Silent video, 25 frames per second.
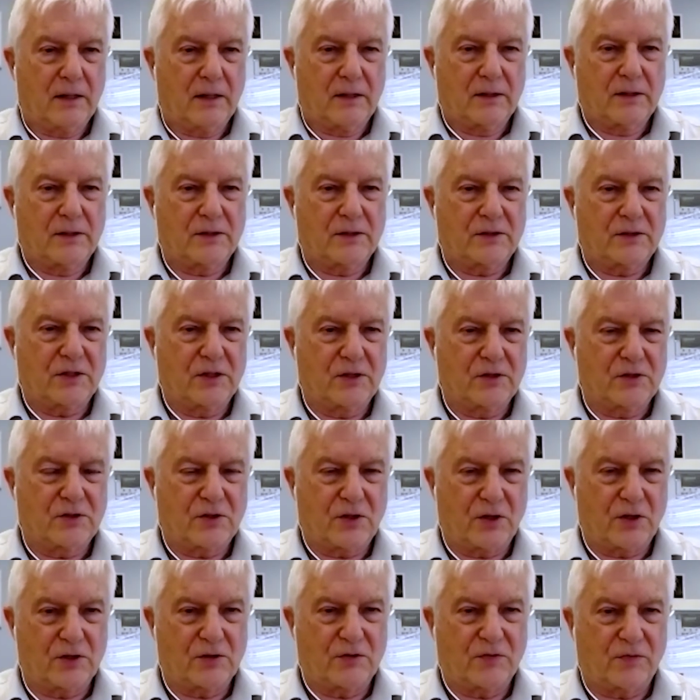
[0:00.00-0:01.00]
Since
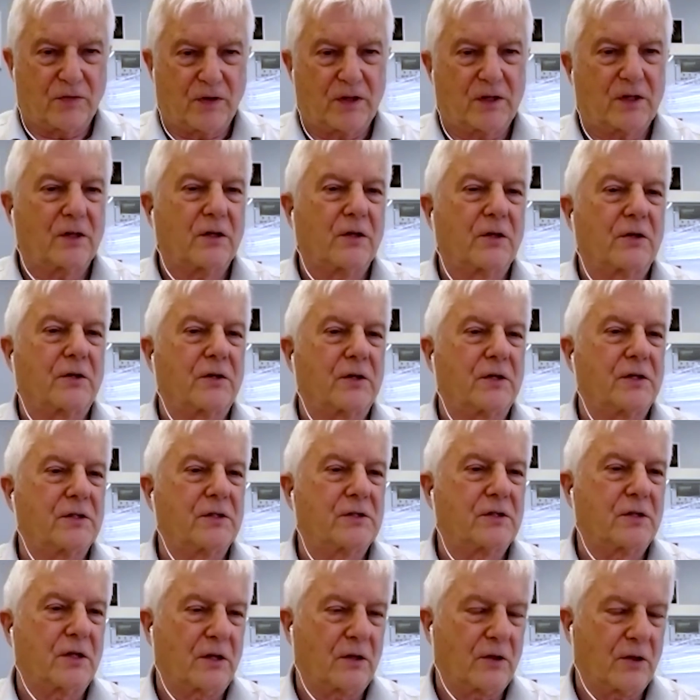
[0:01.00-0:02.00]
those fatalities, the